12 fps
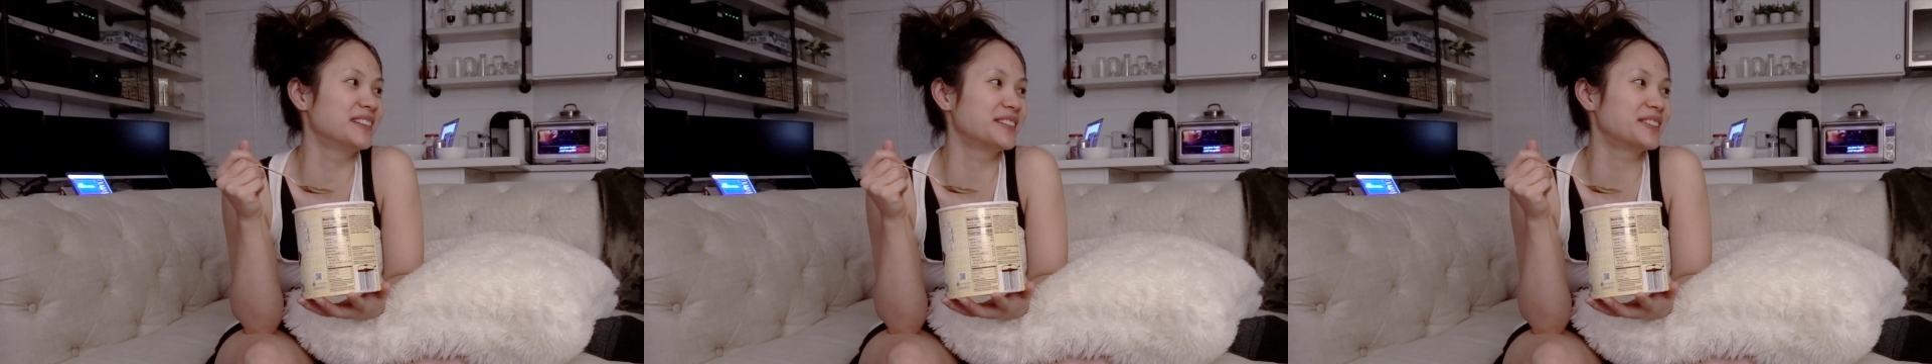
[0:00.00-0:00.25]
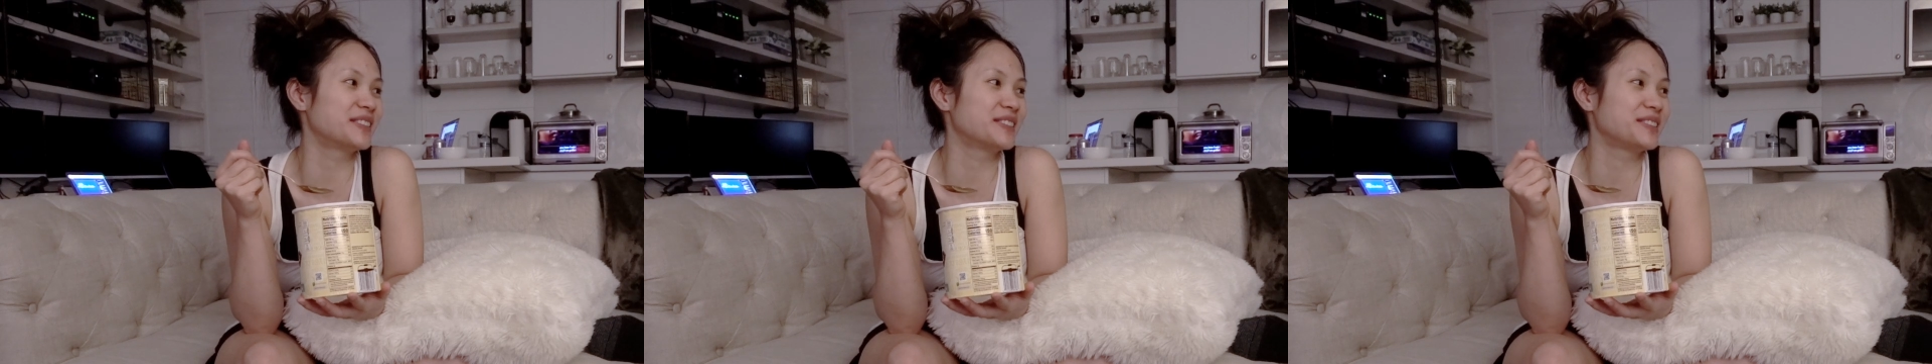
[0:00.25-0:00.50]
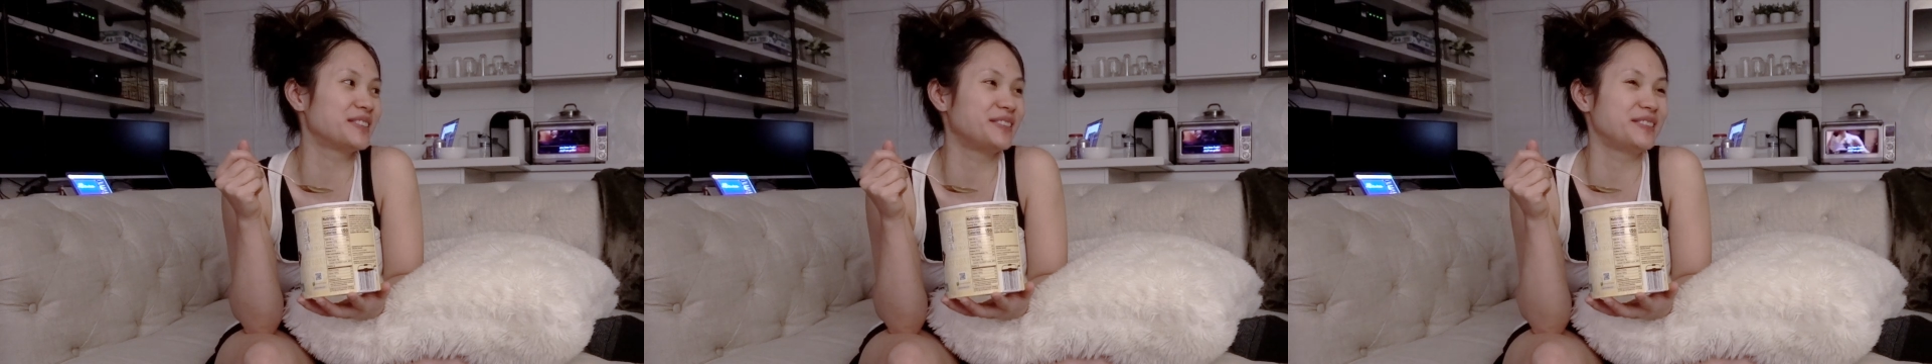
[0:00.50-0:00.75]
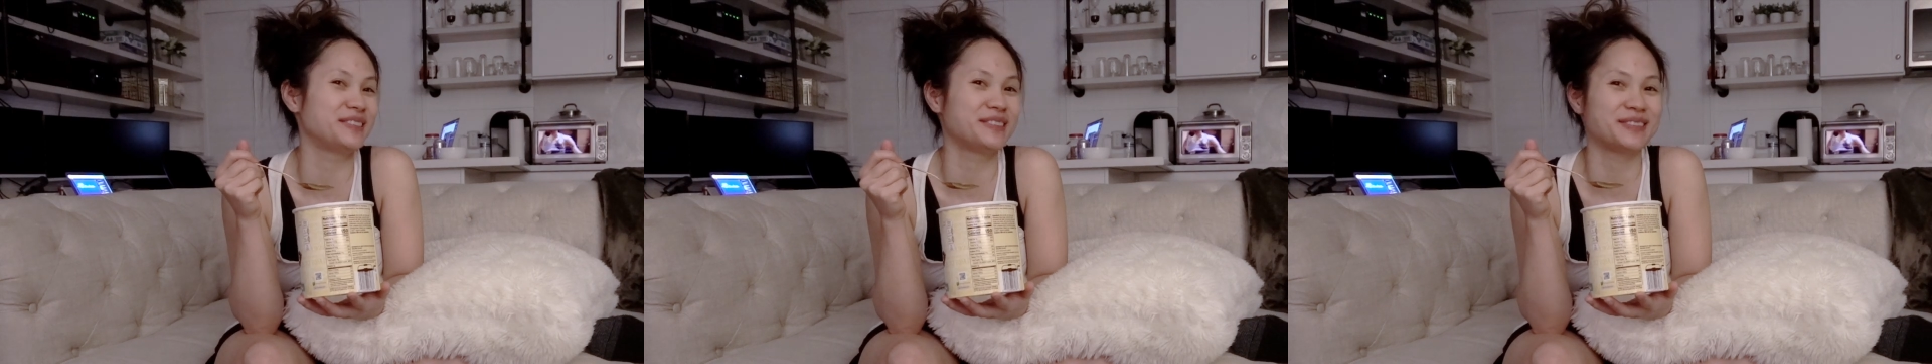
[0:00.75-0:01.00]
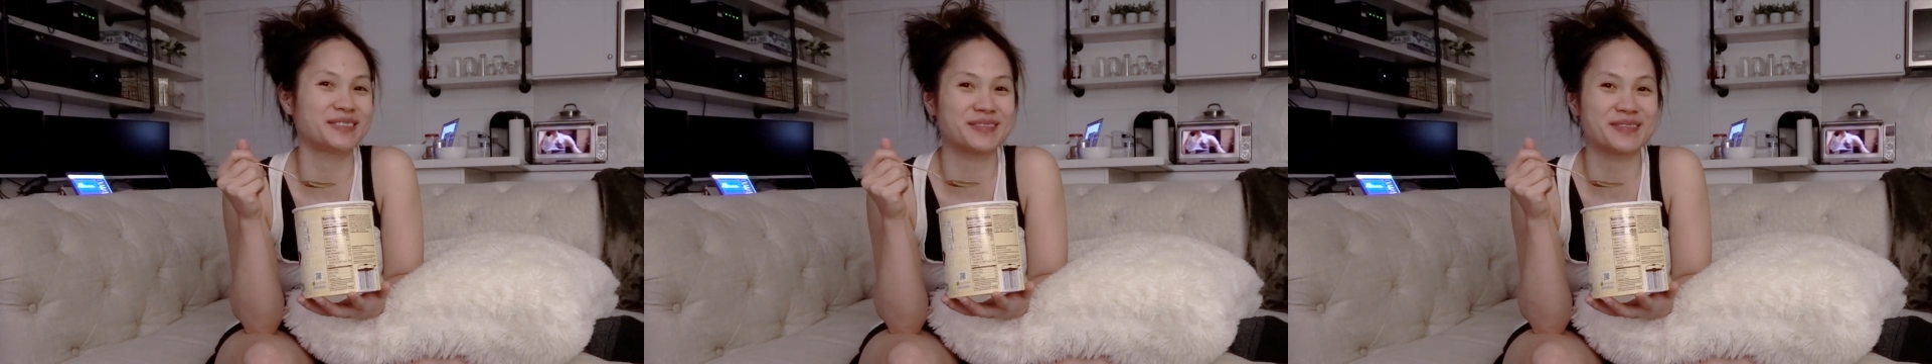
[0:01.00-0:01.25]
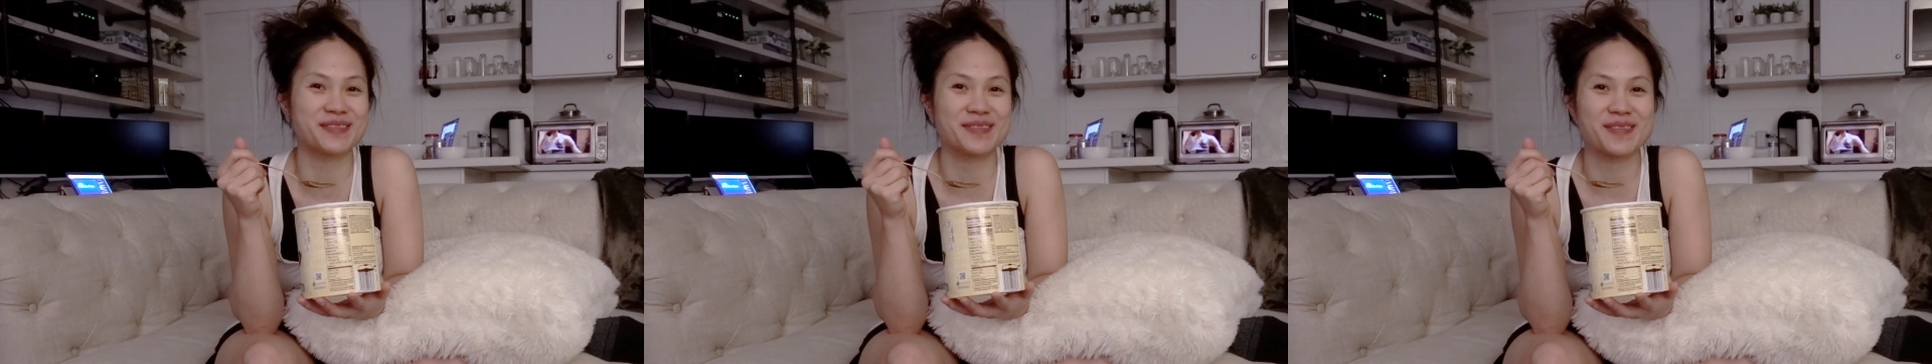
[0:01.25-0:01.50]
chilling
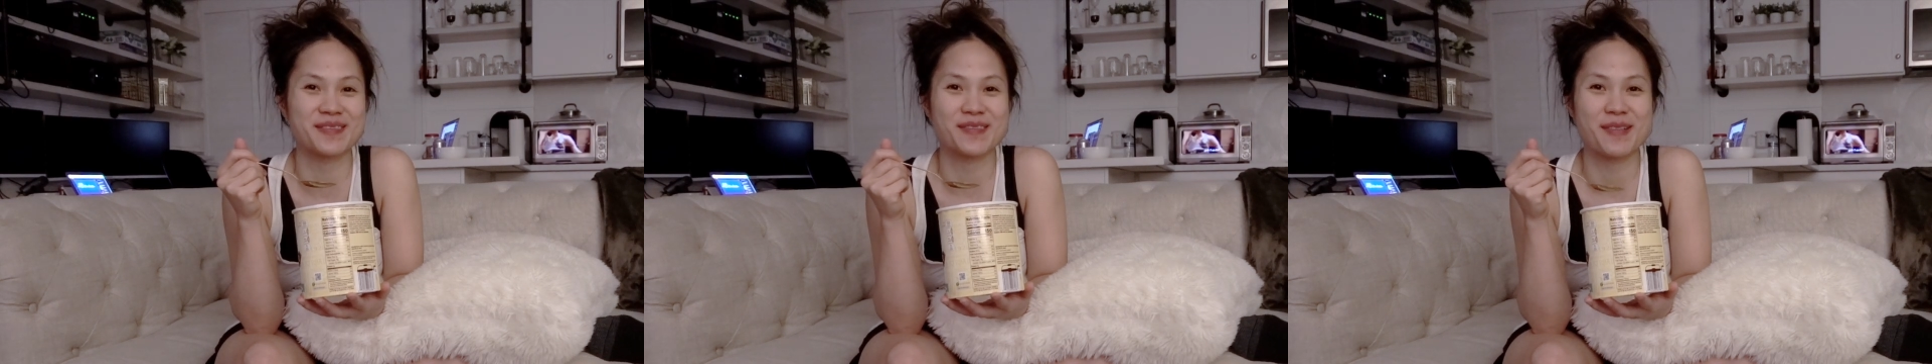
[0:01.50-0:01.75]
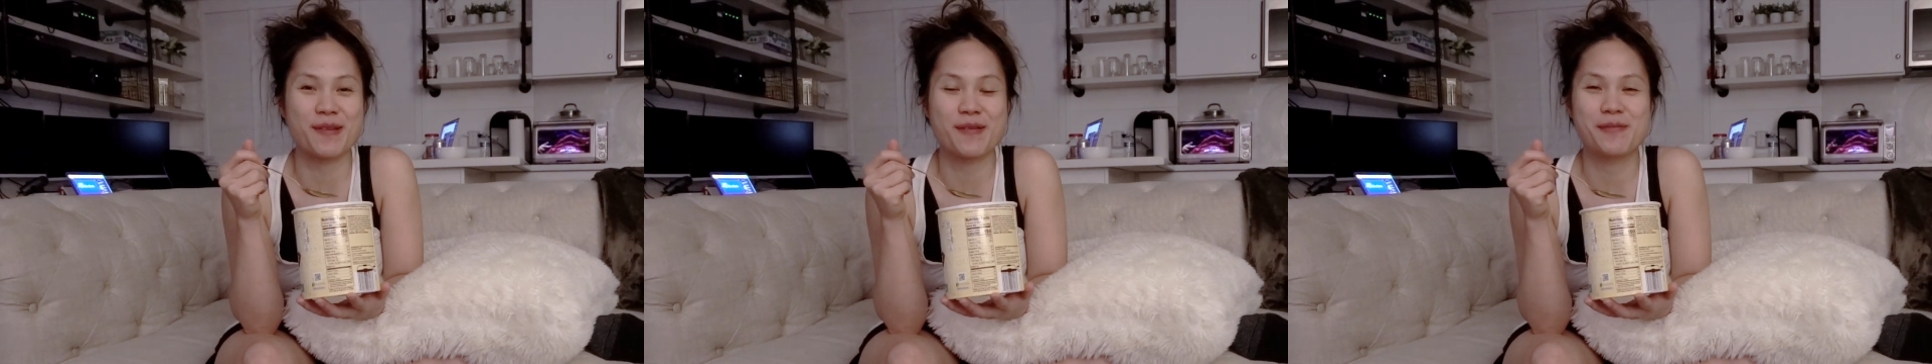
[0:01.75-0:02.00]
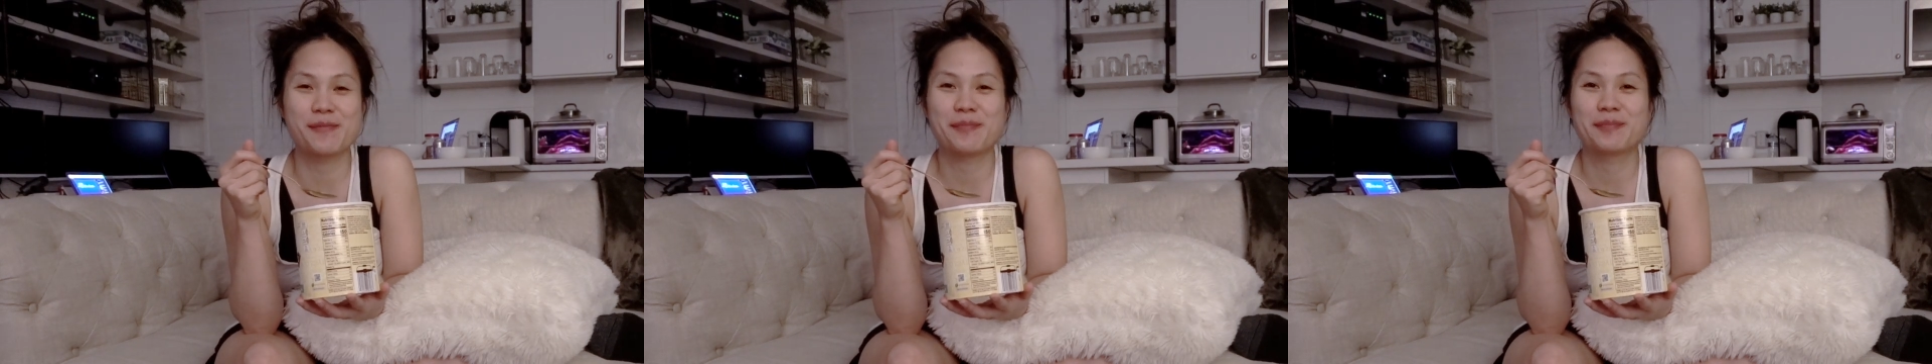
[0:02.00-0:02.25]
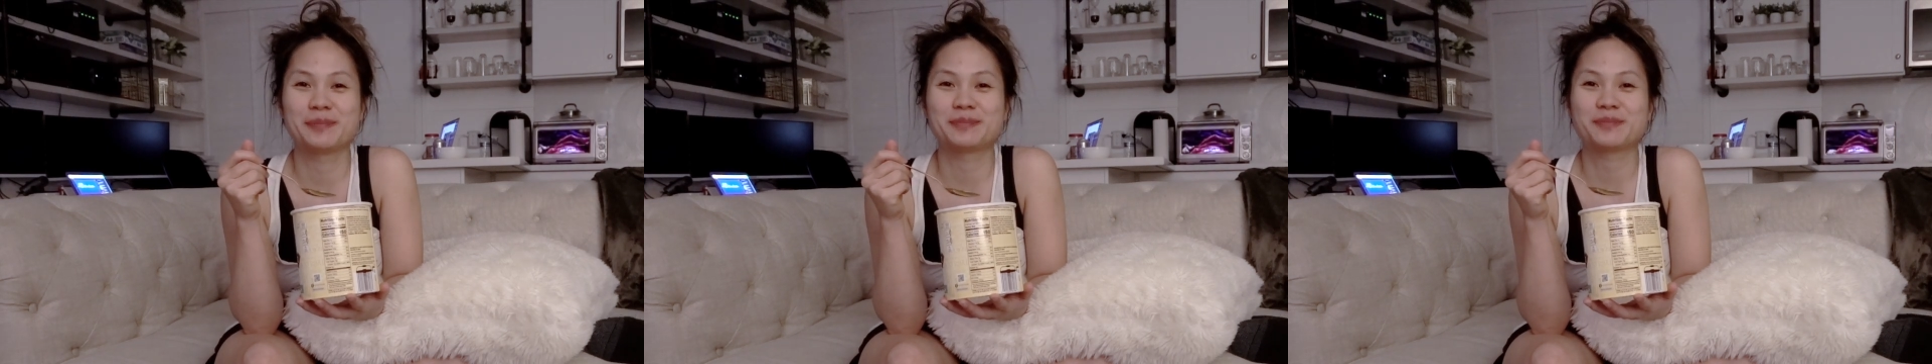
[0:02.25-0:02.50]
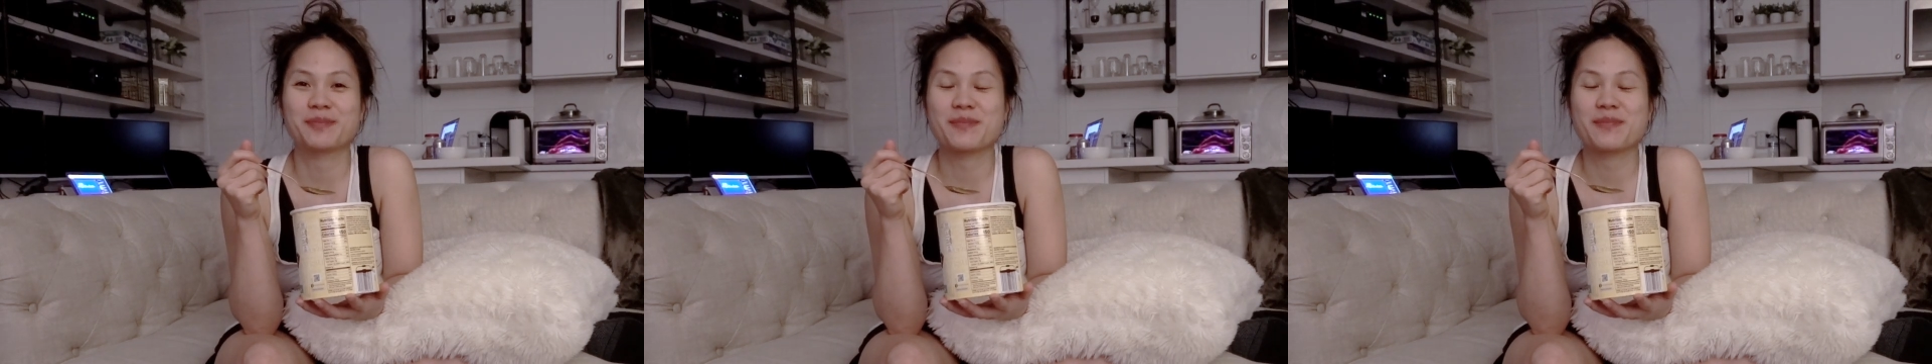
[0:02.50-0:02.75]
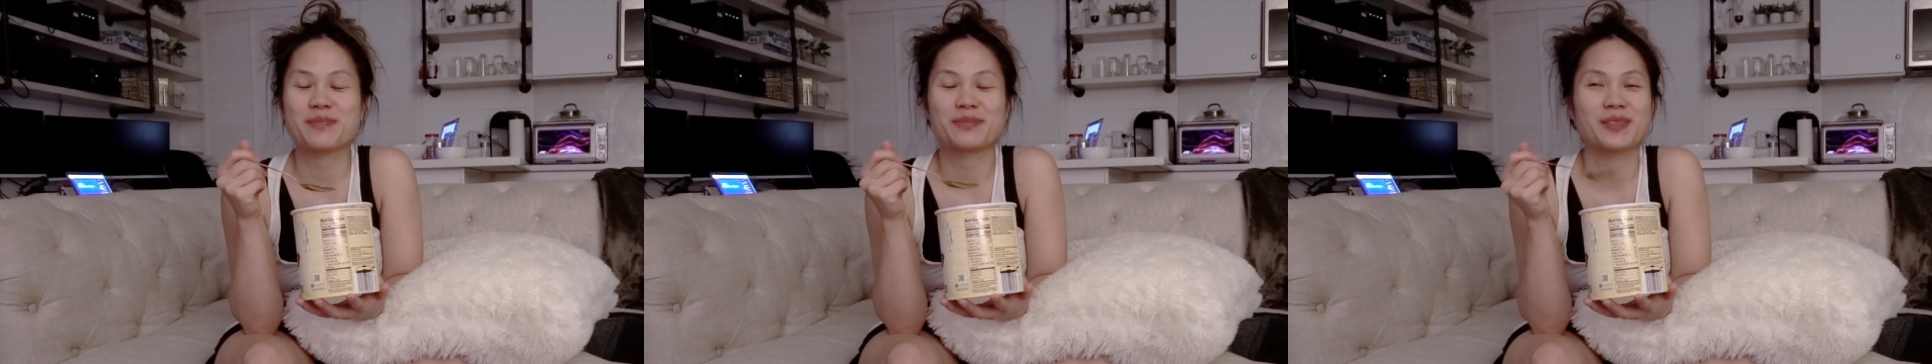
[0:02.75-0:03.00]
oh uh, no
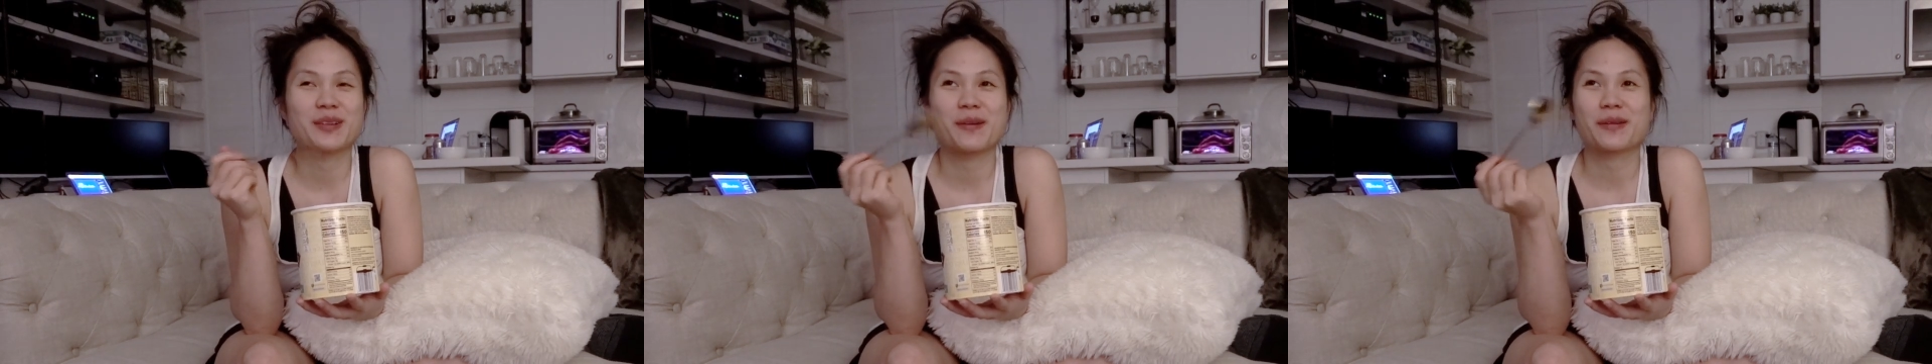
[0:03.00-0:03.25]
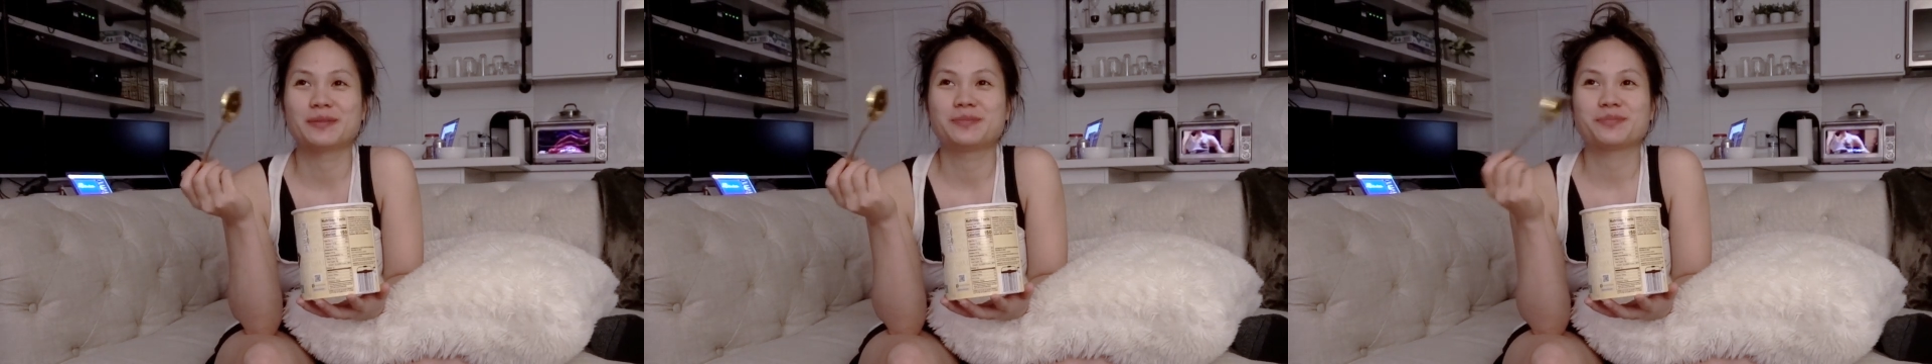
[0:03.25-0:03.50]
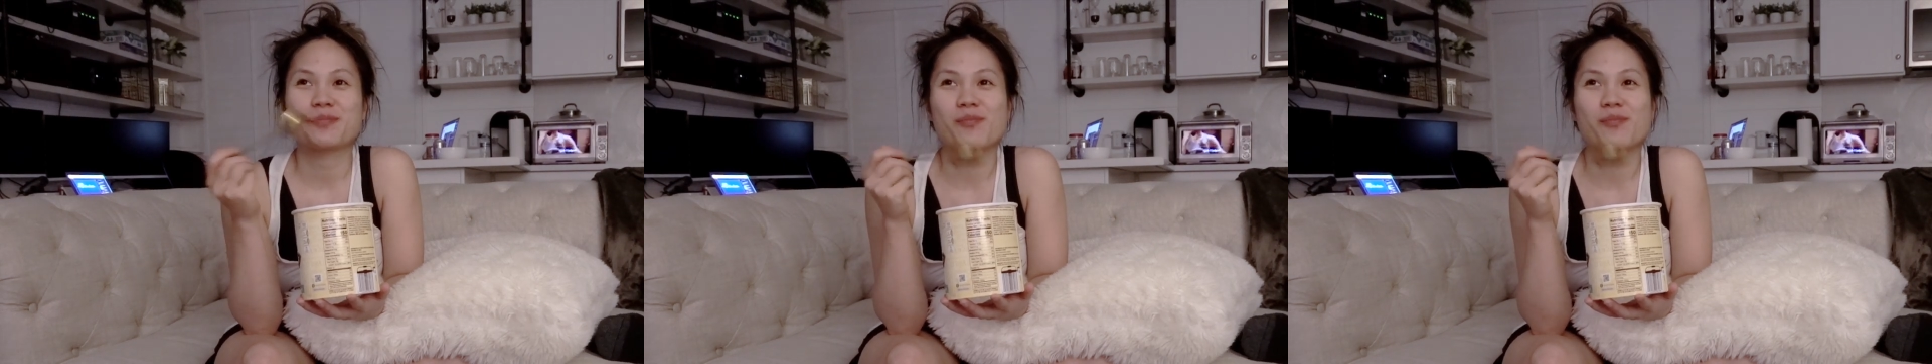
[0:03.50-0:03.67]
uh.